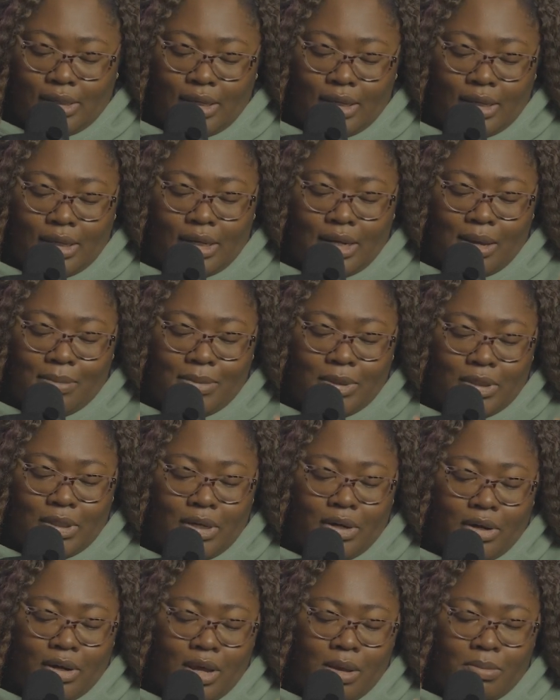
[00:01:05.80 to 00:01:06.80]
and I'm going to
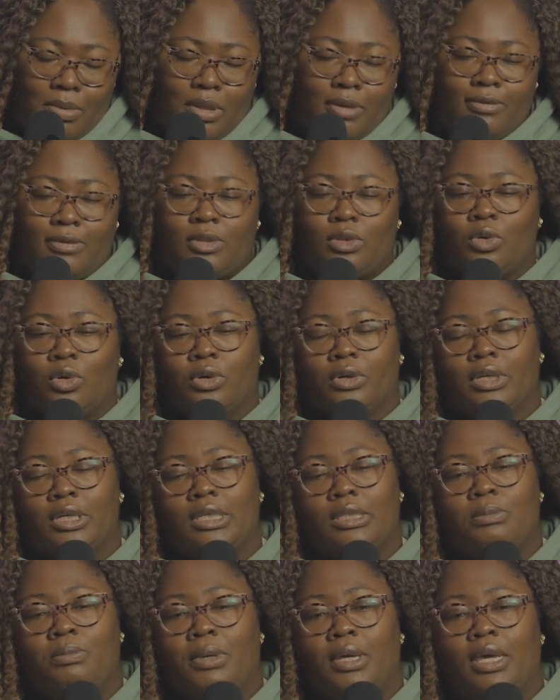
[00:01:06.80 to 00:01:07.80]
share a couple of
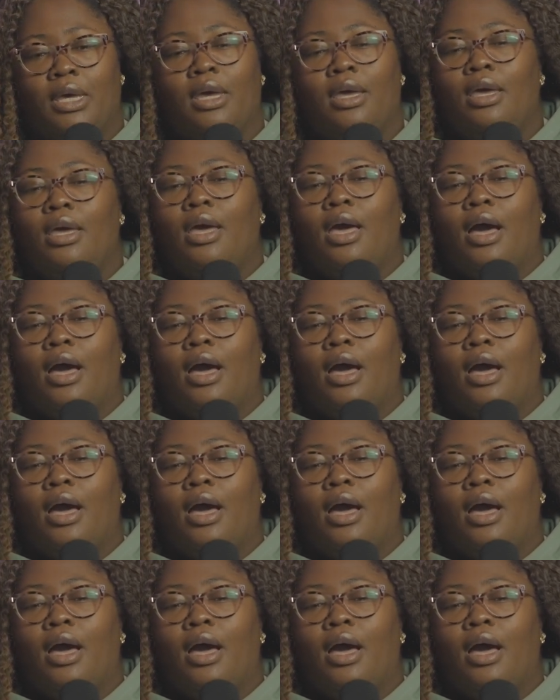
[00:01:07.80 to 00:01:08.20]
stories, but